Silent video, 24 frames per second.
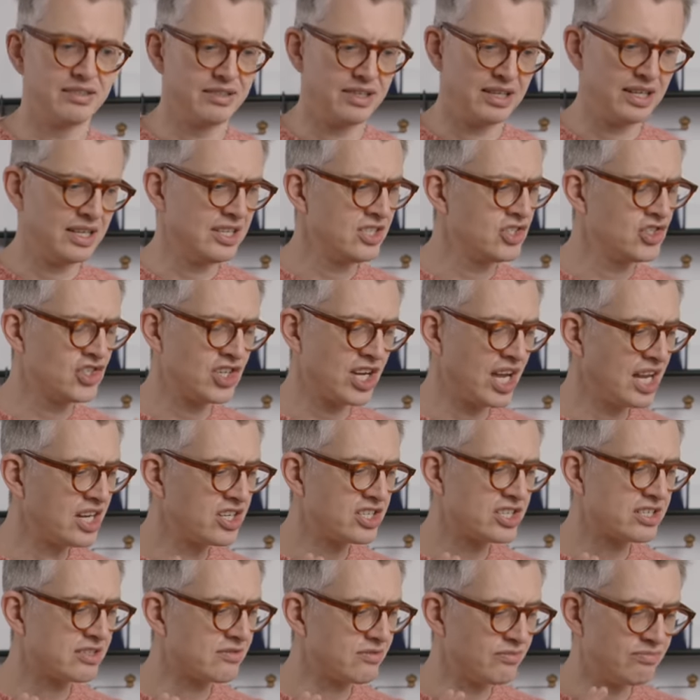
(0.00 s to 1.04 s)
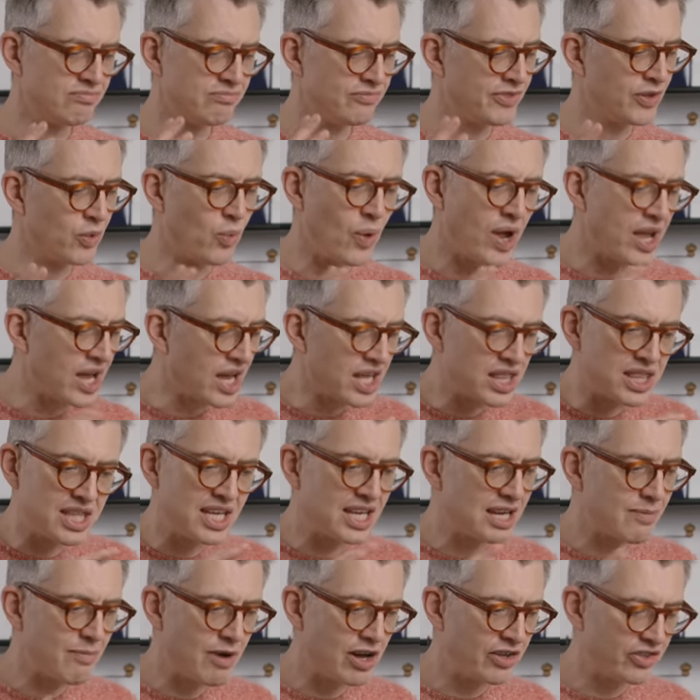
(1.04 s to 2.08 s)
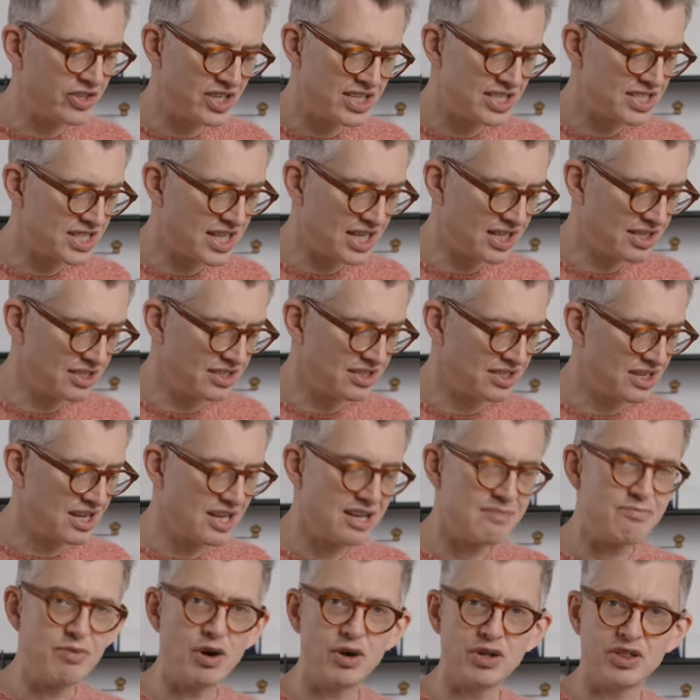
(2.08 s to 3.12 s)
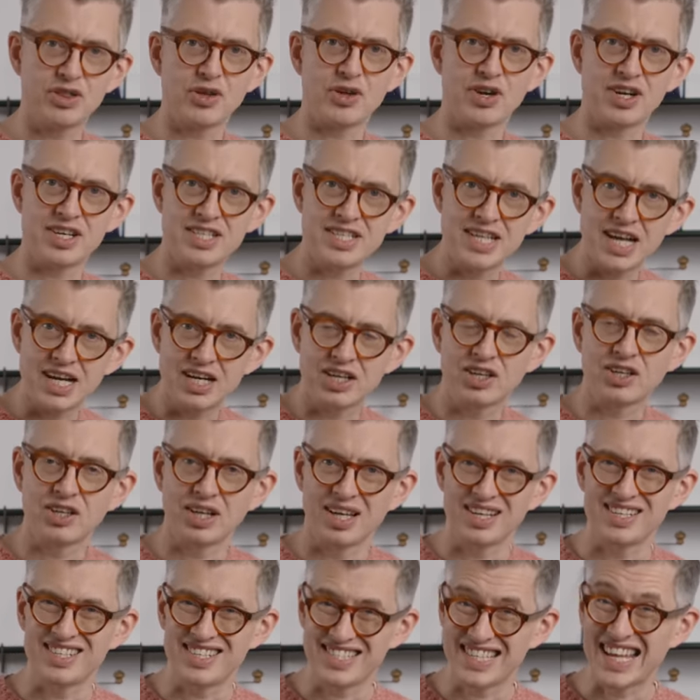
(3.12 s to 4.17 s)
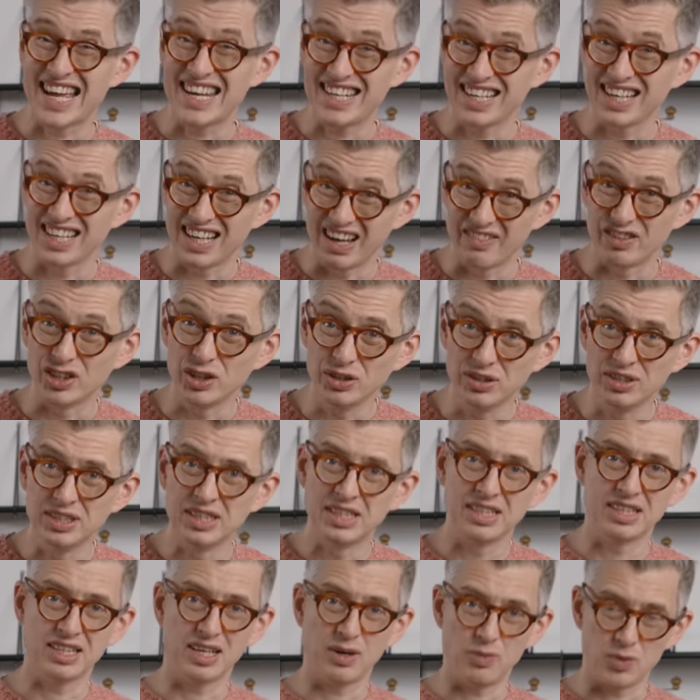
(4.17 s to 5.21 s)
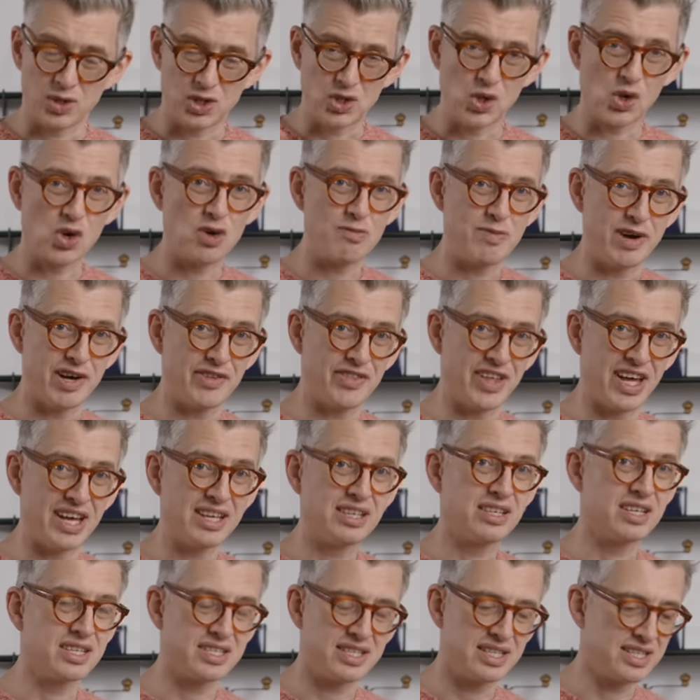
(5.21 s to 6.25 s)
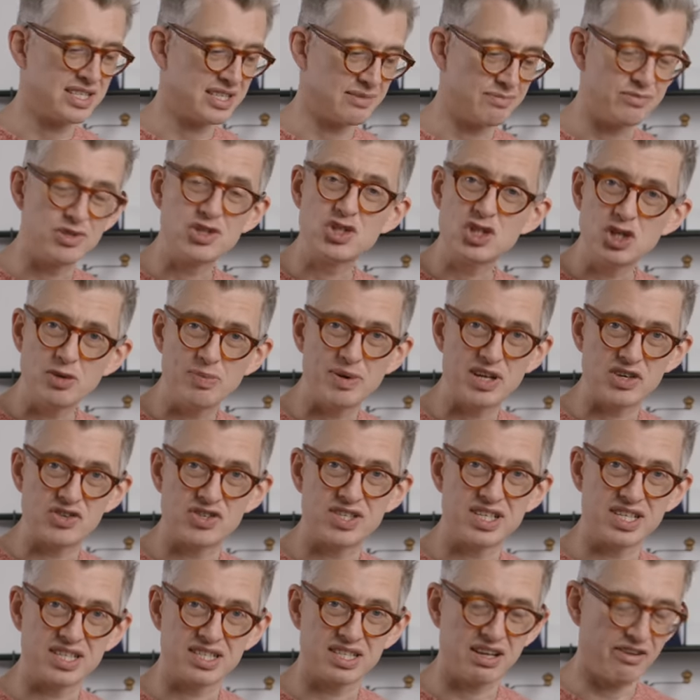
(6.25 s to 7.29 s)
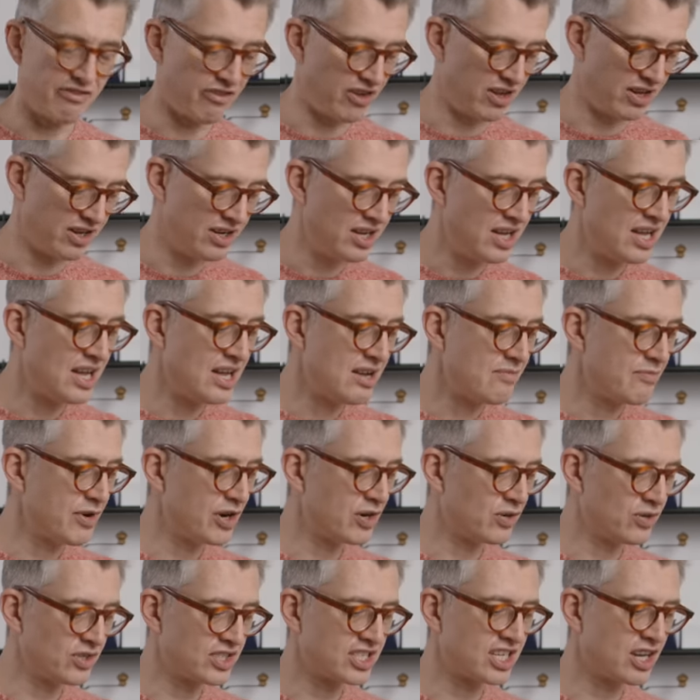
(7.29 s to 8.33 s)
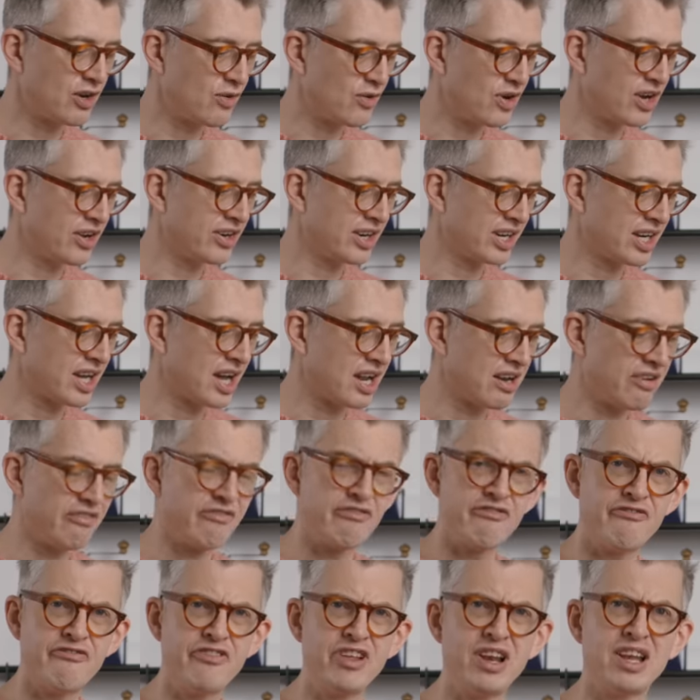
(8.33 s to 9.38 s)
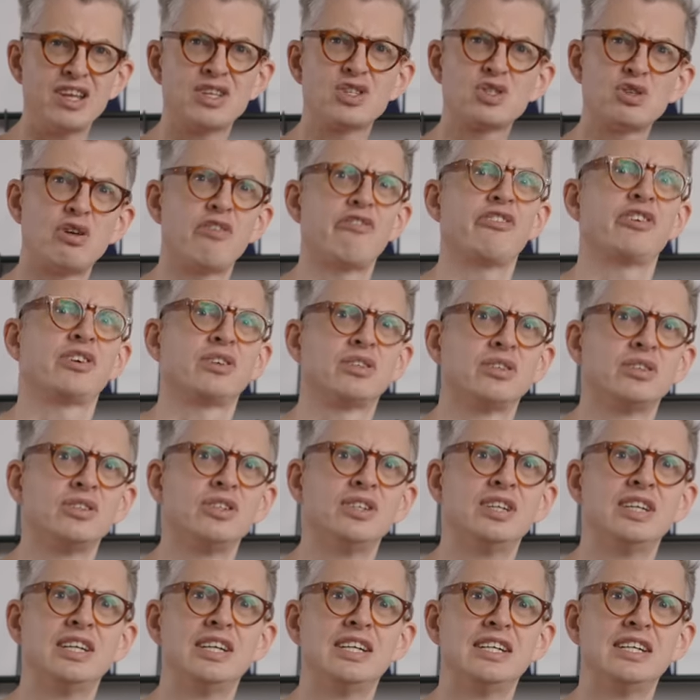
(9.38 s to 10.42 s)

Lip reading: has changed the way I think about these things, both on a technical understanding level. And we'll talk about that because there's some super interesting stuff here, but also on a kind of philosophical,